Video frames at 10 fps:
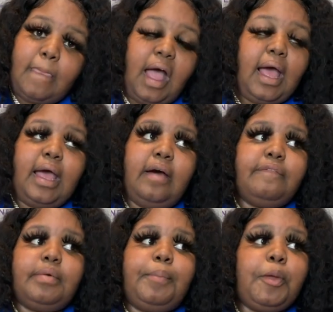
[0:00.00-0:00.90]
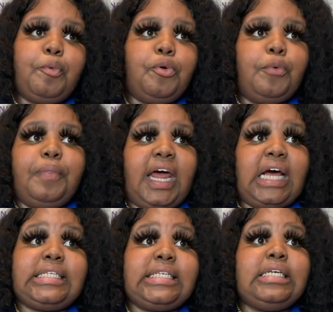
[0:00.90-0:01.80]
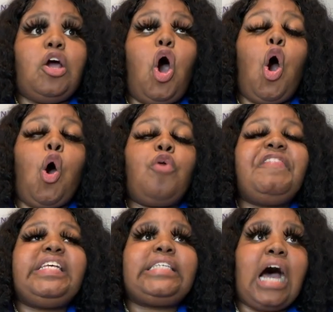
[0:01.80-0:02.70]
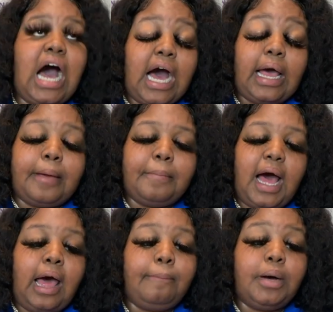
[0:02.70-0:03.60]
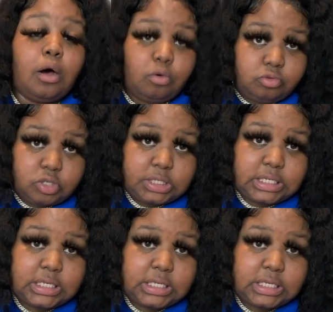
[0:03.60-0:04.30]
I have people that I see all the time I post.